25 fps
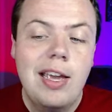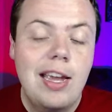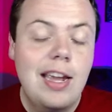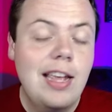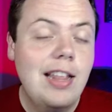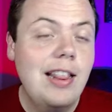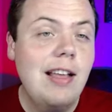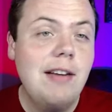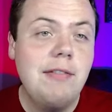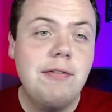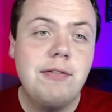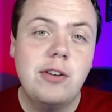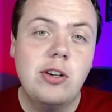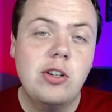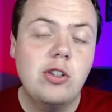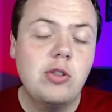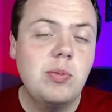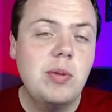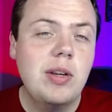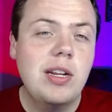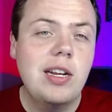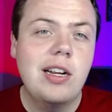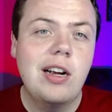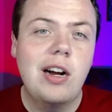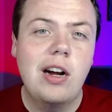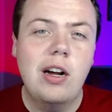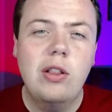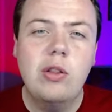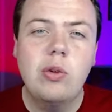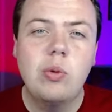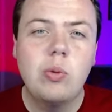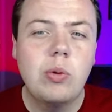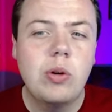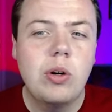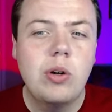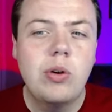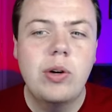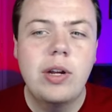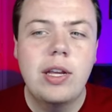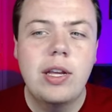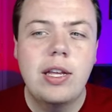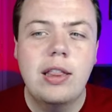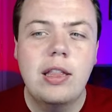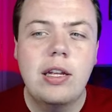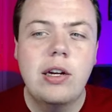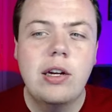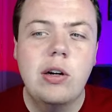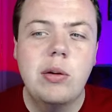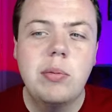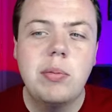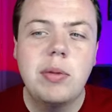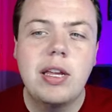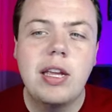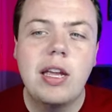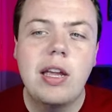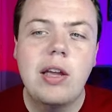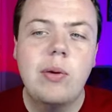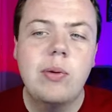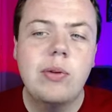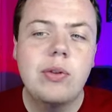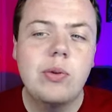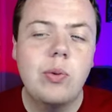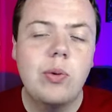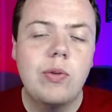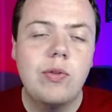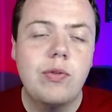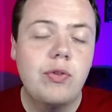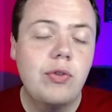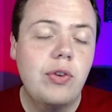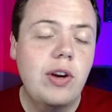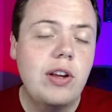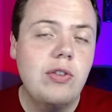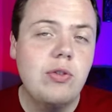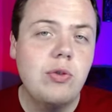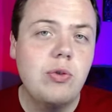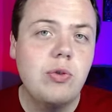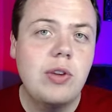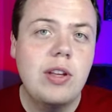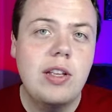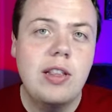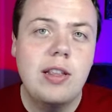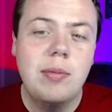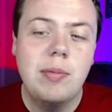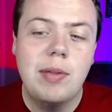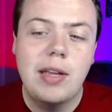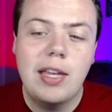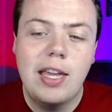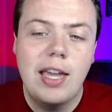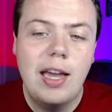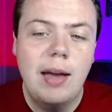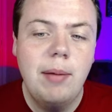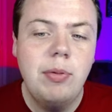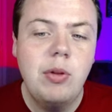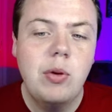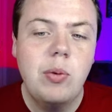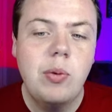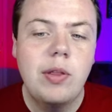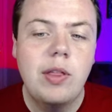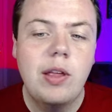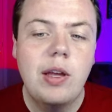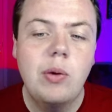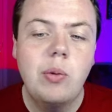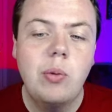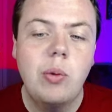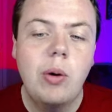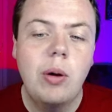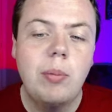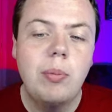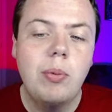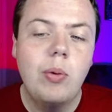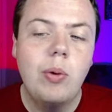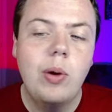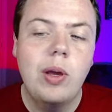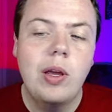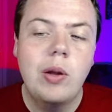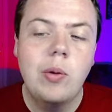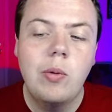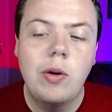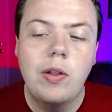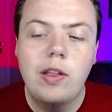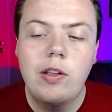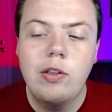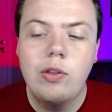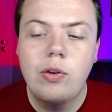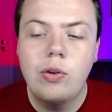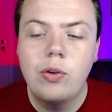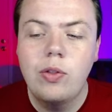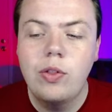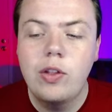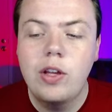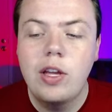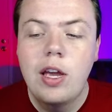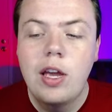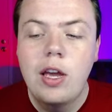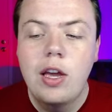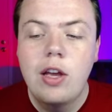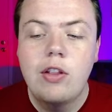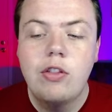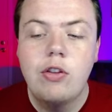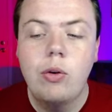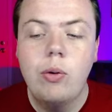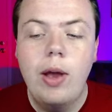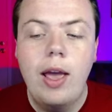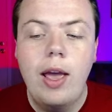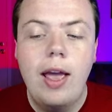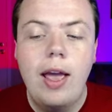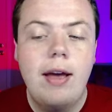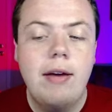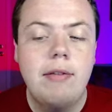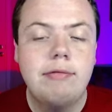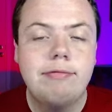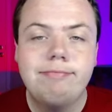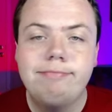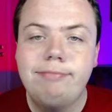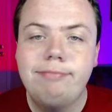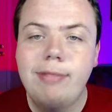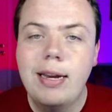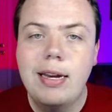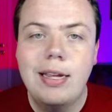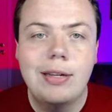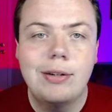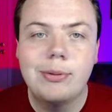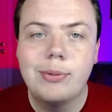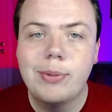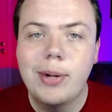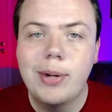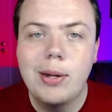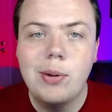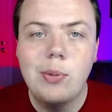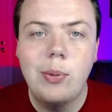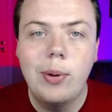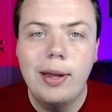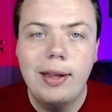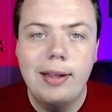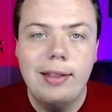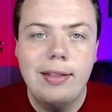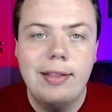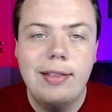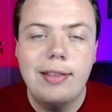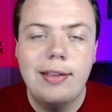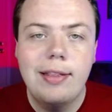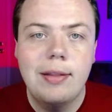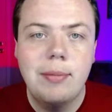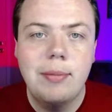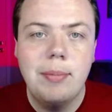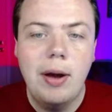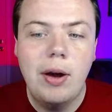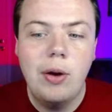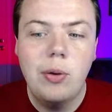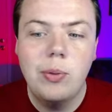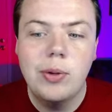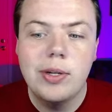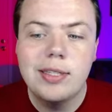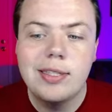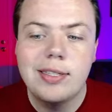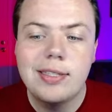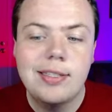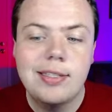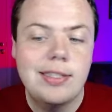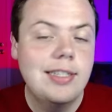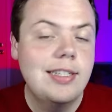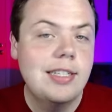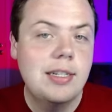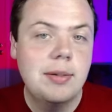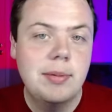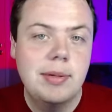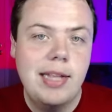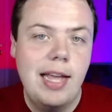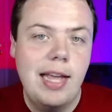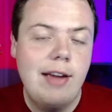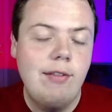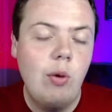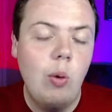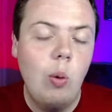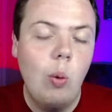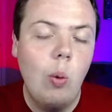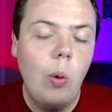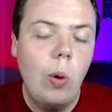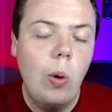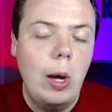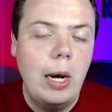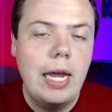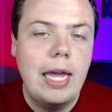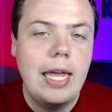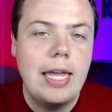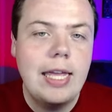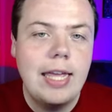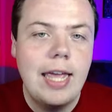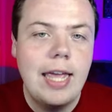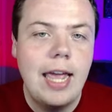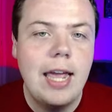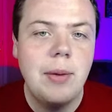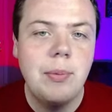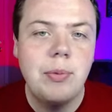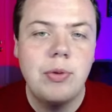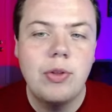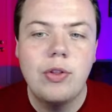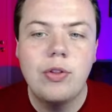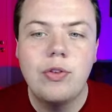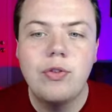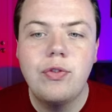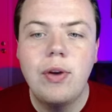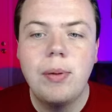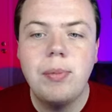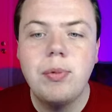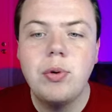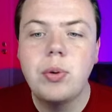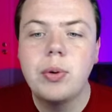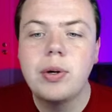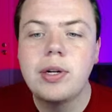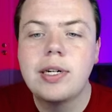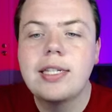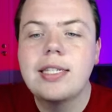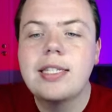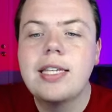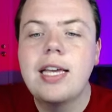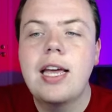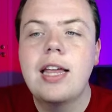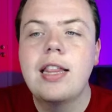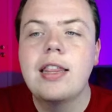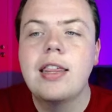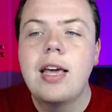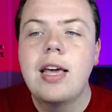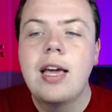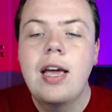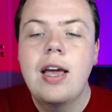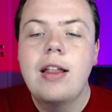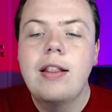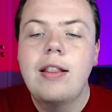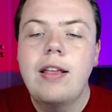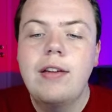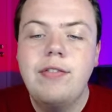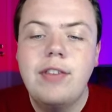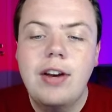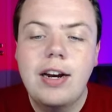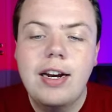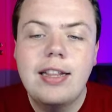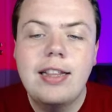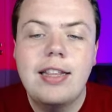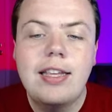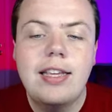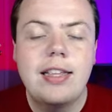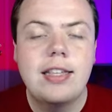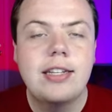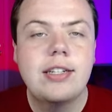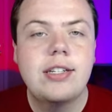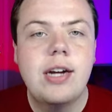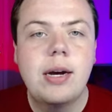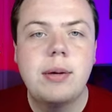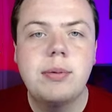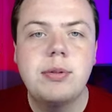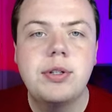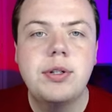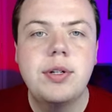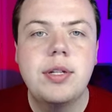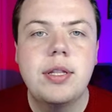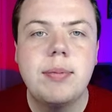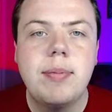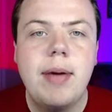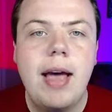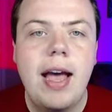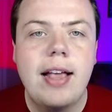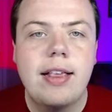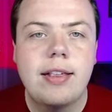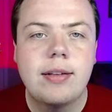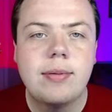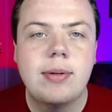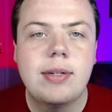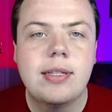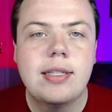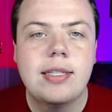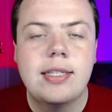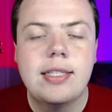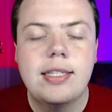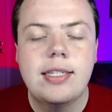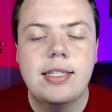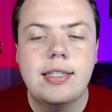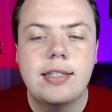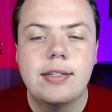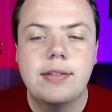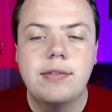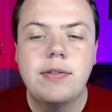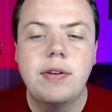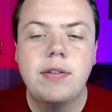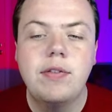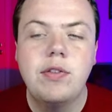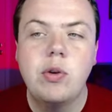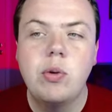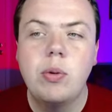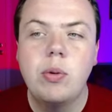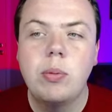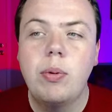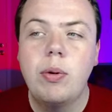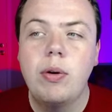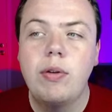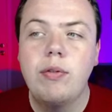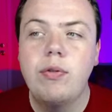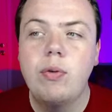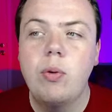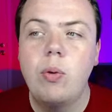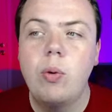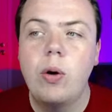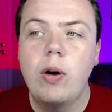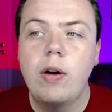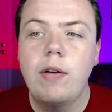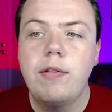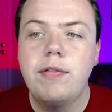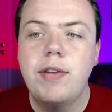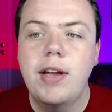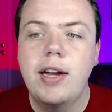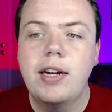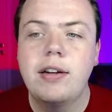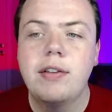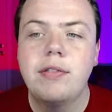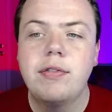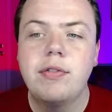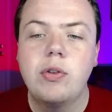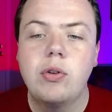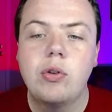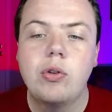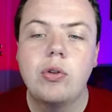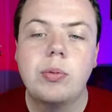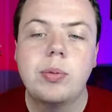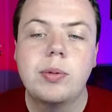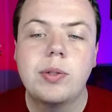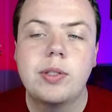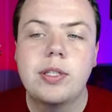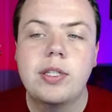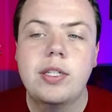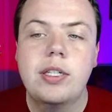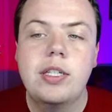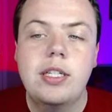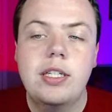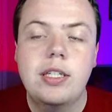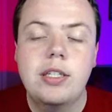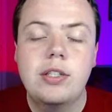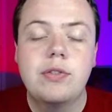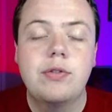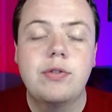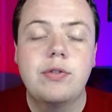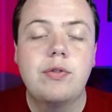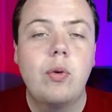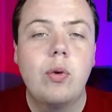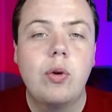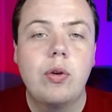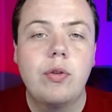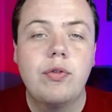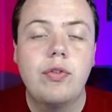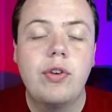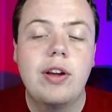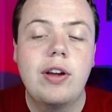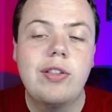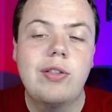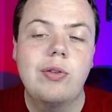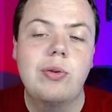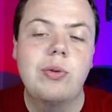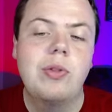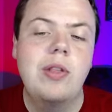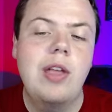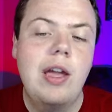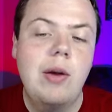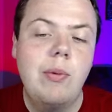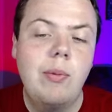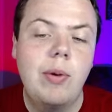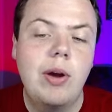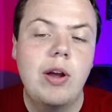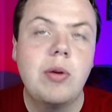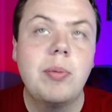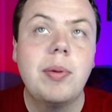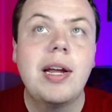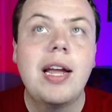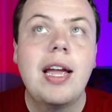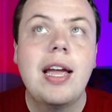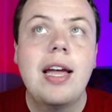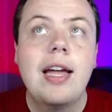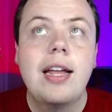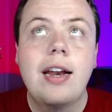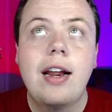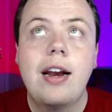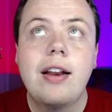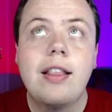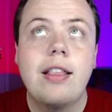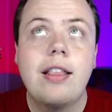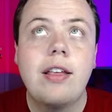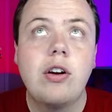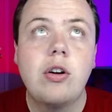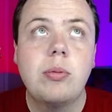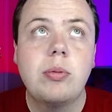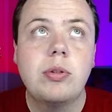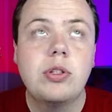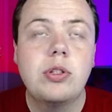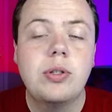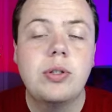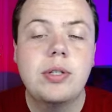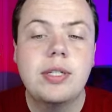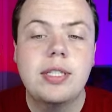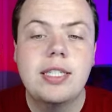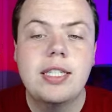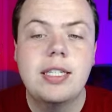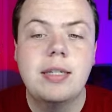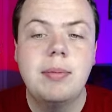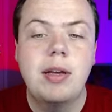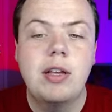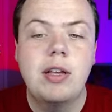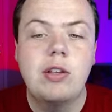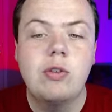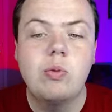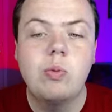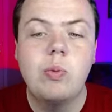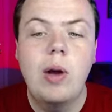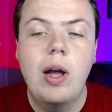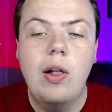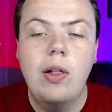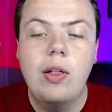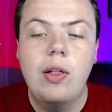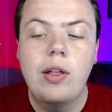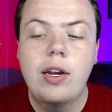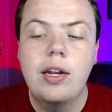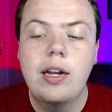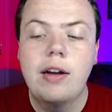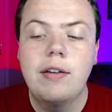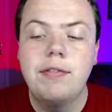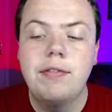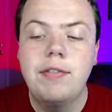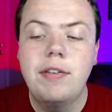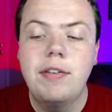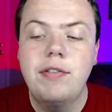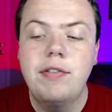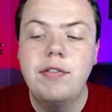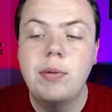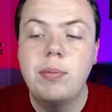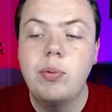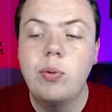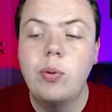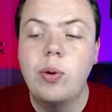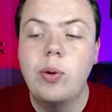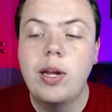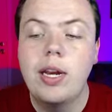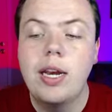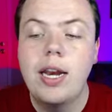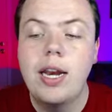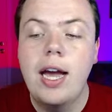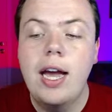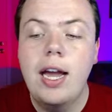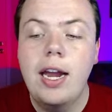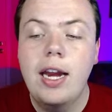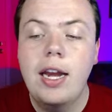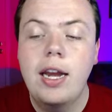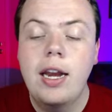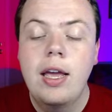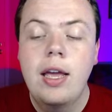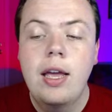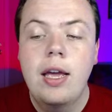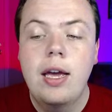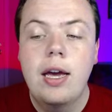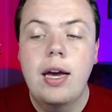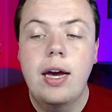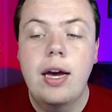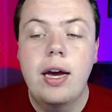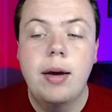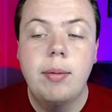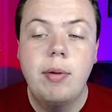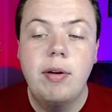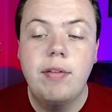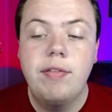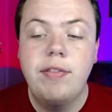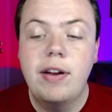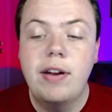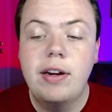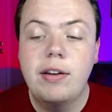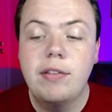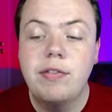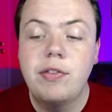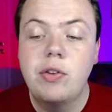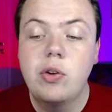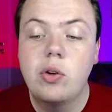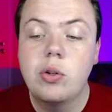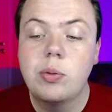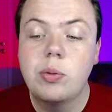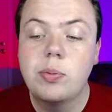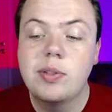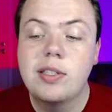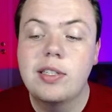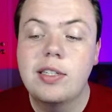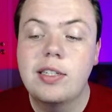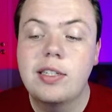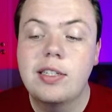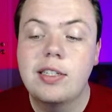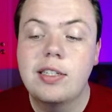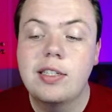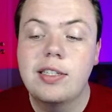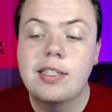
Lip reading: in that first meeting on the road in Laramie, it was a Fresno State team that kept it within 1 point. And while they certainly don't have any great wins in the Mountain West this season, I mean, they haven't won a game since February 10th, they've done a decent job shooting the basketball this season, a 51.4 effective field goal percentage for Fresno State. Wyoming, not a terrible shooting team as well, hitting a 50.9 effective field goal percentage on the